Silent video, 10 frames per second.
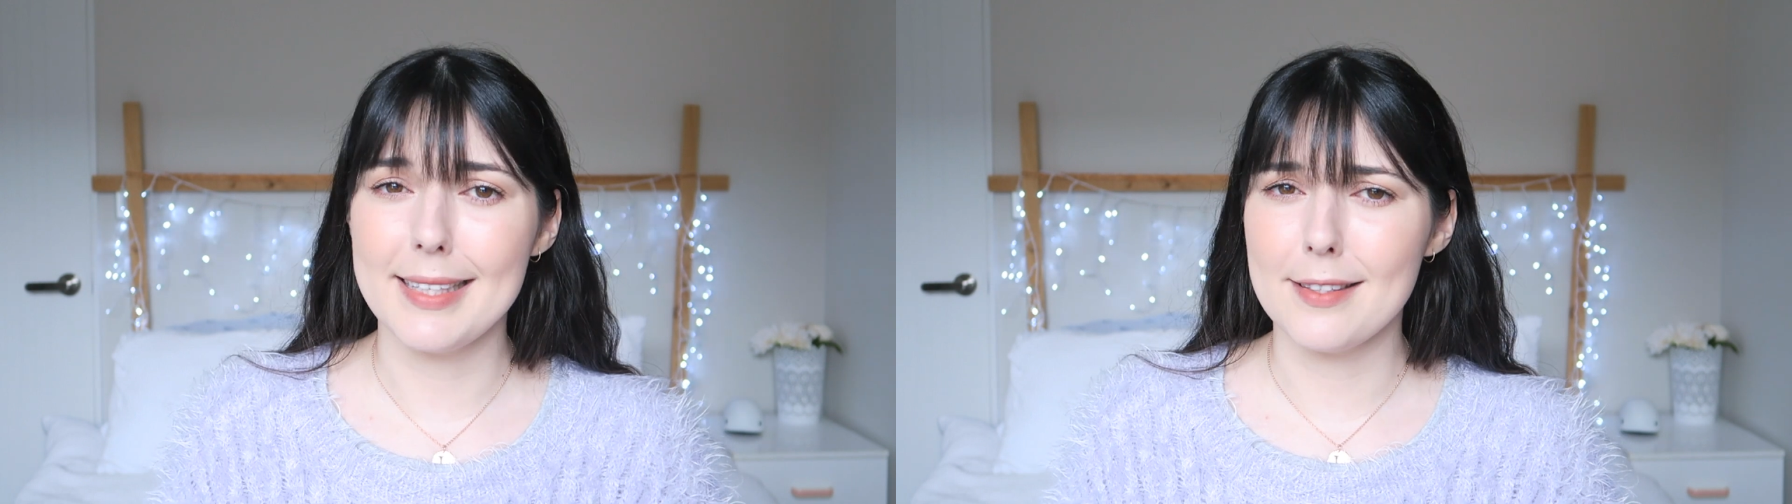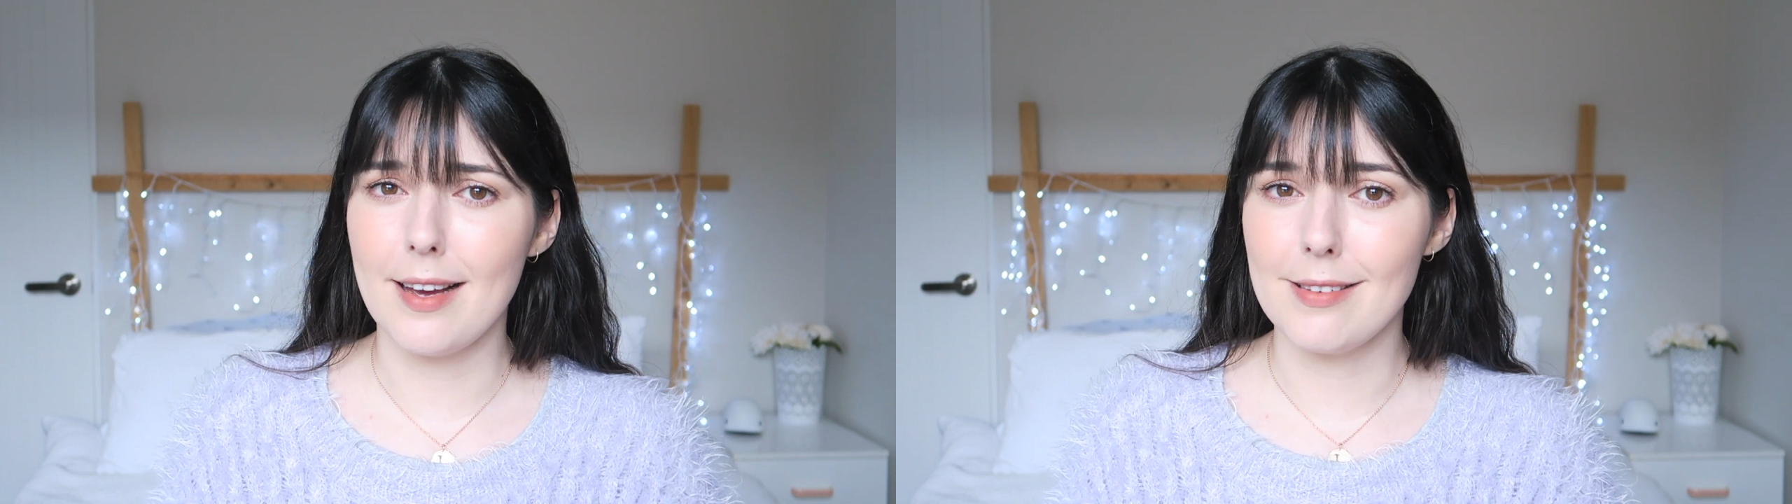
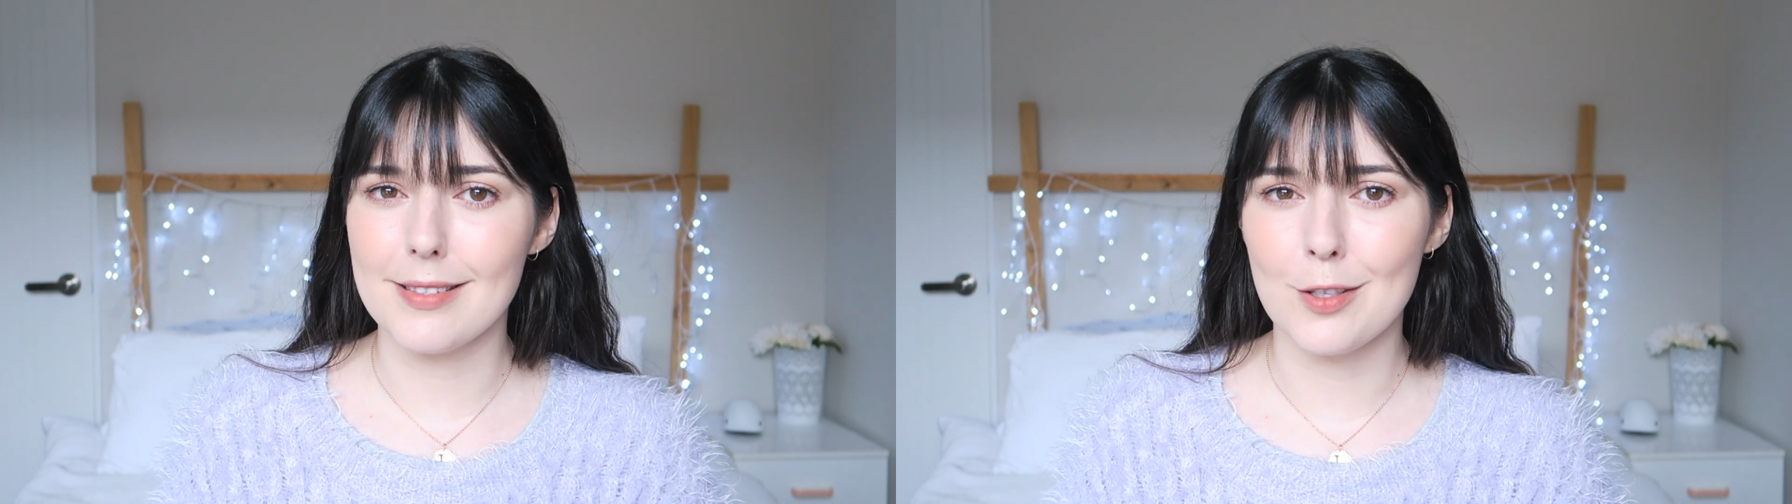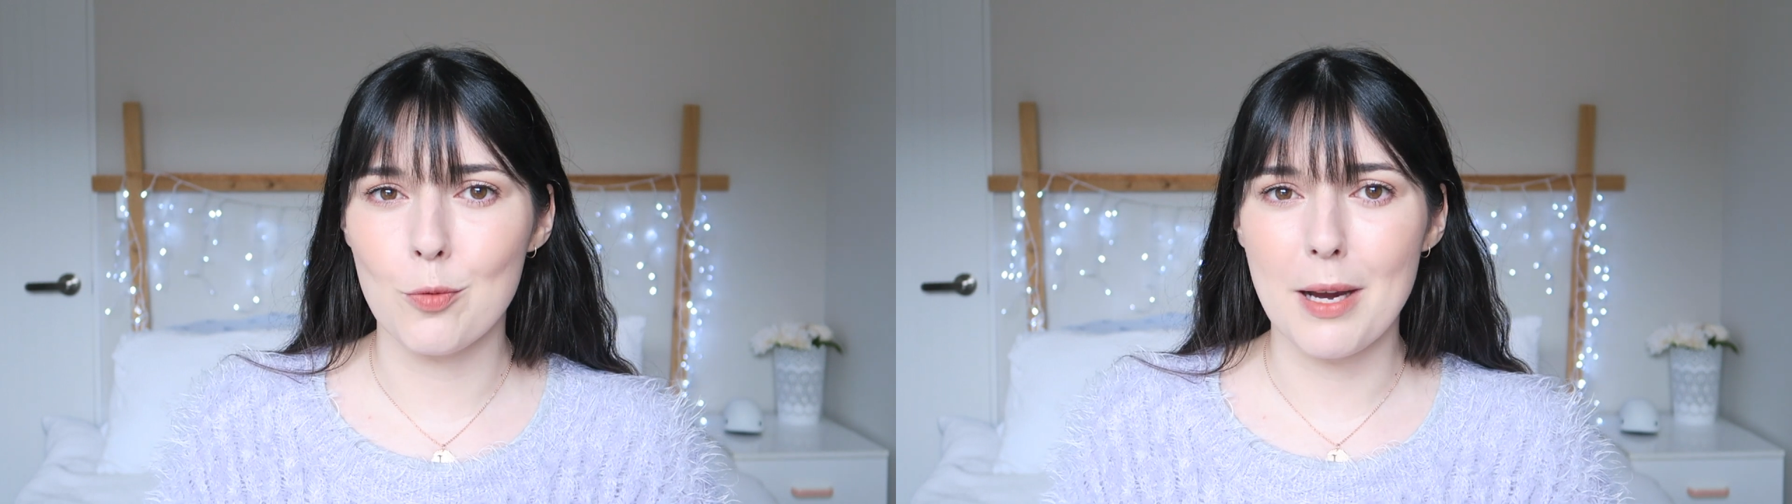like
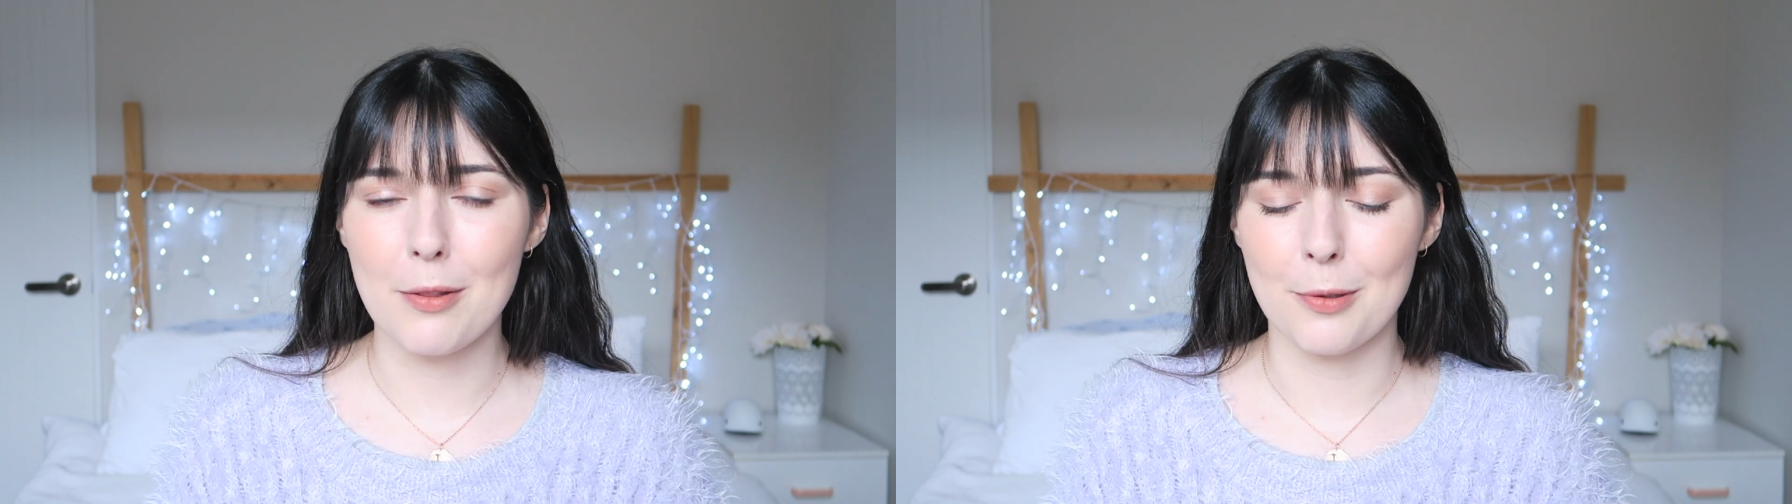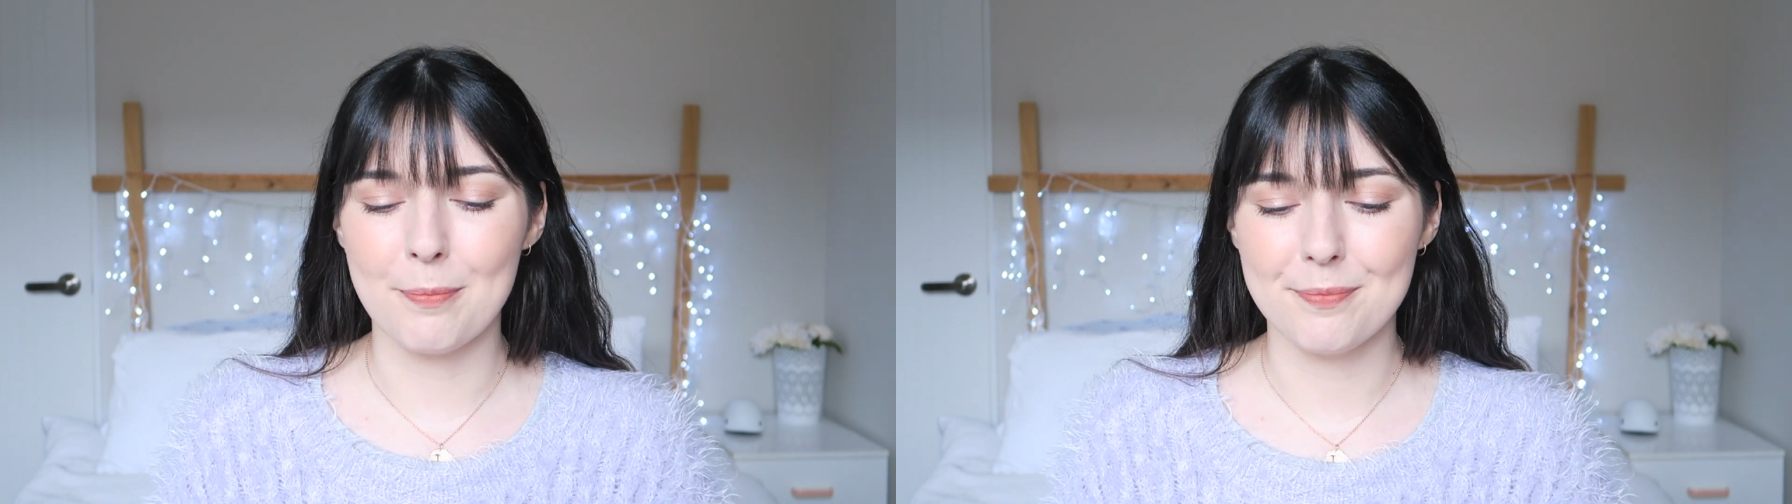tiles in your
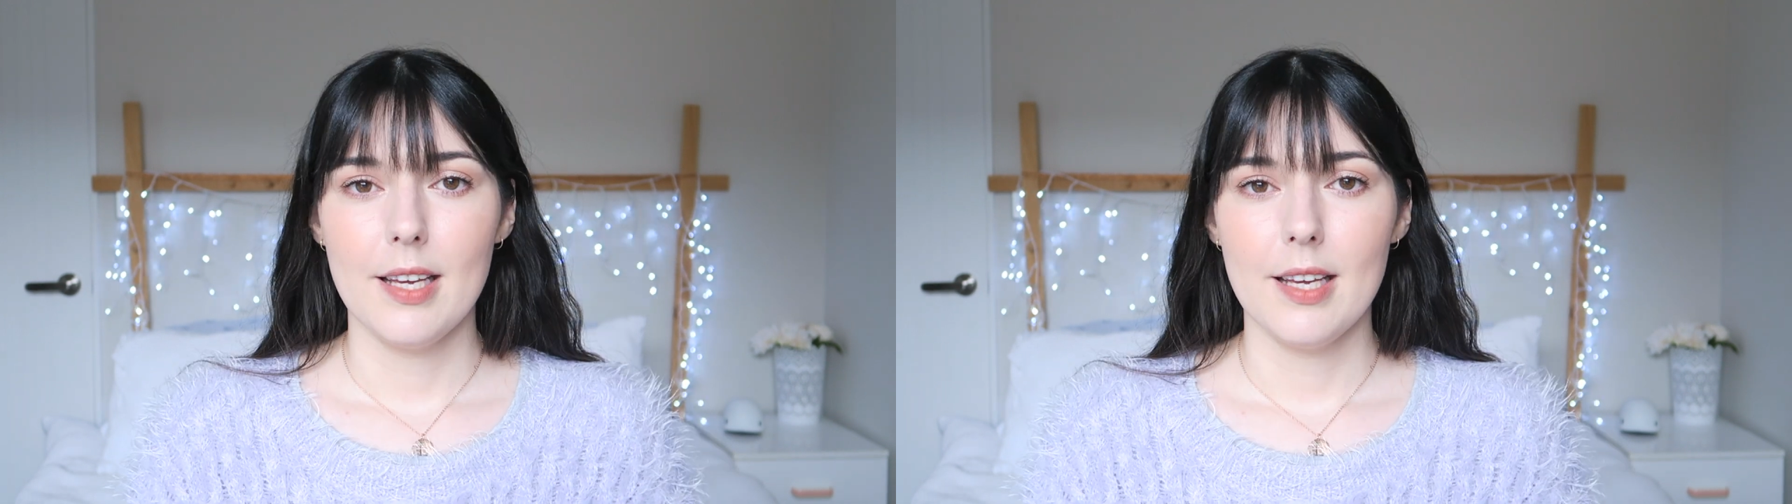bathroom.